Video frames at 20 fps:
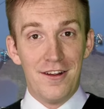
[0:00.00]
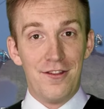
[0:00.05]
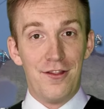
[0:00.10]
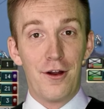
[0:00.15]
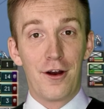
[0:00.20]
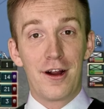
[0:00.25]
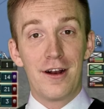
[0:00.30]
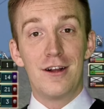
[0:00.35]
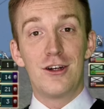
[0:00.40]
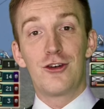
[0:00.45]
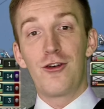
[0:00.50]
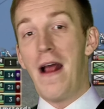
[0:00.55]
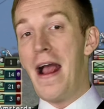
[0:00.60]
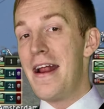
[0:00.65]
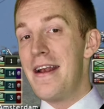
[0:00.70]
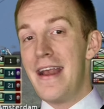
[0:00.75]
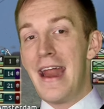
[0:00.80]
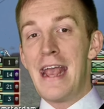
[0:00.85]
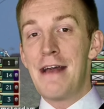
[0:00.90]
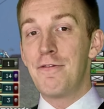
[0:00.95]
They're going to try
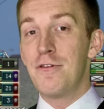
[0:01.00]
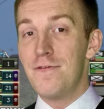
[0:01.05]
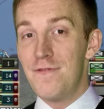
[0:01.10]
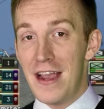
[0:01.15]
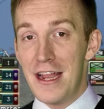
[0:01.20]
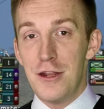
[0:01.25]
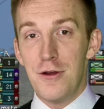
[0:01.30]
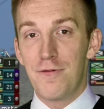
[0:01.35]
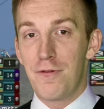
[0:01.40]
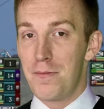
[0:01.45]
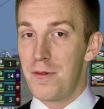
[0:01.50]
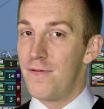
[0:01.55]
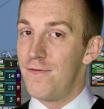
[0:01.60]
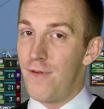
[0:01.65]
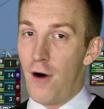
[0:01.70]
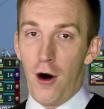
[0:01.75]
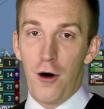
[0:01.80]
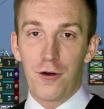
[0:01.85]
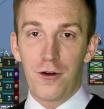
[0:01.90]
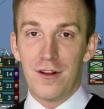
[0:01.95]
and naval invade you from the
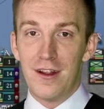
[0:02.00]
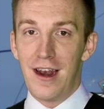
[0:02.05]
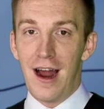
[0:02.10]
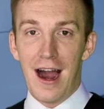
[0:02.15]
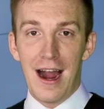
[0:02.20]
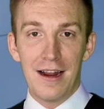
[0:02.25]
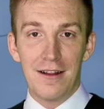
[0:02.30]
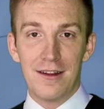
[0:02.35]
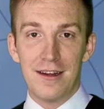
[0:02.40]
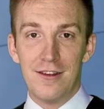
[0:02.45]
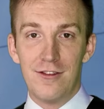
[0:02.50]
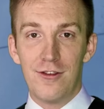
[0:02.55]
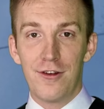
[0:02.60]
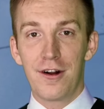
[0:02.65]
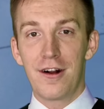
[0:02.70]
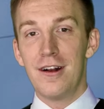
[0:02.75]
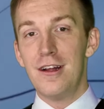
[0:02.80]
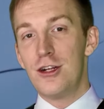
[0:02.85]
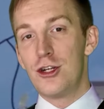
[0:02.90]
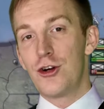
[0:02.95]
Falkland Islands.
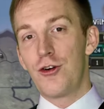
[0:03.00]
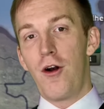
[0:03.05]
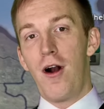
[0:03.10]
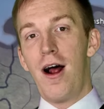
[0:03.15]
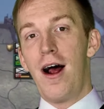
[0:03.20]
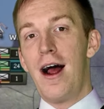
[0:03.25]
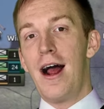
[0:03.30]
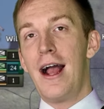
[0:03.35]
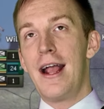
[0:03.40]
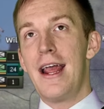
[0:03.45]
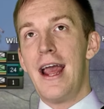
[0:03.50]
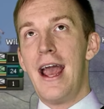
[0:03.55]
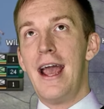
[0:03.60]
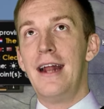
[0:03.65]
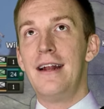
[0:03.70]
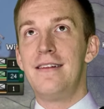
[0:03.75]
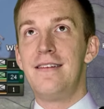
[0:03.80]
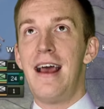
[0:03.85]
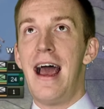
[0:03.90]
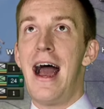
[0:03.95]
They're going to try
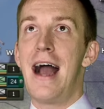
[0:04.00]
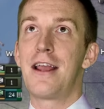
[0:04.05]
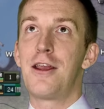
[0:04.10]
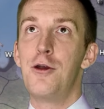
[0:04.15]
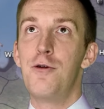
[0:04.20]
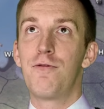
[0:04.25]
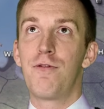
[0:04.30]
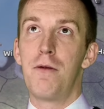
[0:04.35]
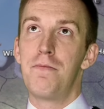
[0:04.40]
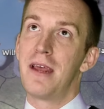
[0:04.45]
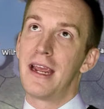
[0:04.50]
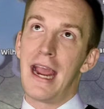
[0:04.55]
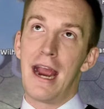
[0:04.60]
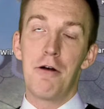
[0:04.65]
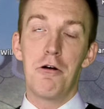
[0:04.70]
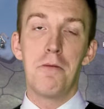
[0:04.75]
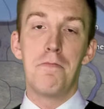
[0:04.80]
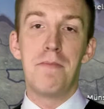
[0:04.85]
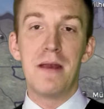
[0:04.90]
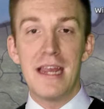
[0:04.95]
and attack you from the
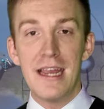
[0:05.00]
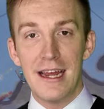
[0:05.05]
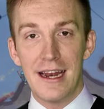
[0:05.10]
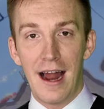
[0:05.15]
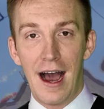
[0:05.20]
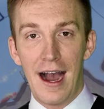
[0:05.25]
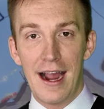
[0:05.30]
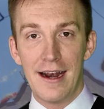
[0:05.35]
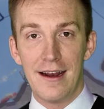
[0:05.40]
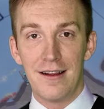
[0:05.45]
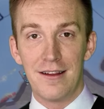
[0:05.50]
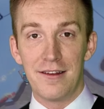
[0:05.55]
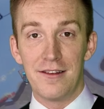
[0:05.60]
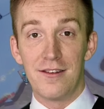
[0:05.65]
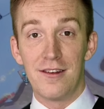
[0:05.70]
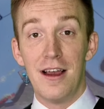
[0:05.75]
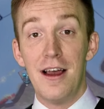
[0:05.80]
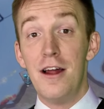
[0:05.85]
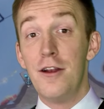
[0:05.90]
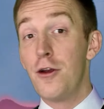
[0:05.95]
Caribbean
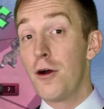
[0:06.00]
islands.